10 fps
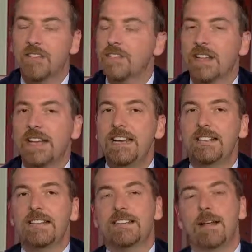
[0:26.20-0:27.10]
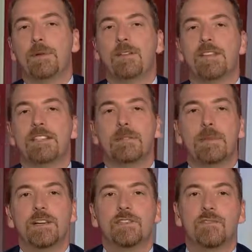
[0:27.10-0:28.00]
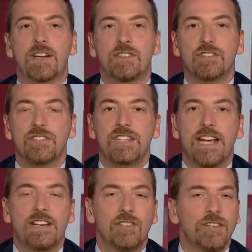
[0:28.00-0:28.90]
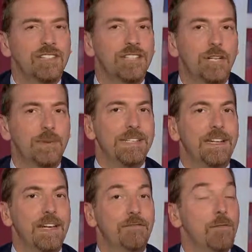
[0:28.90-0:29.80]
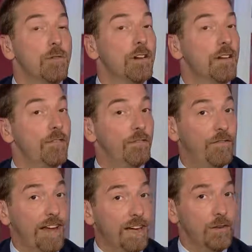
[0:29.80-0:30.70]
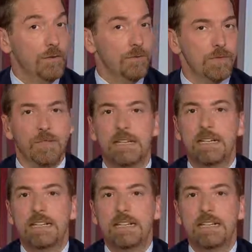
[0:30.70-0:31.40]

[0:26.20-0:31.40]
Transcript: is just the latest example of this administration's taste, shall we say, for fake news.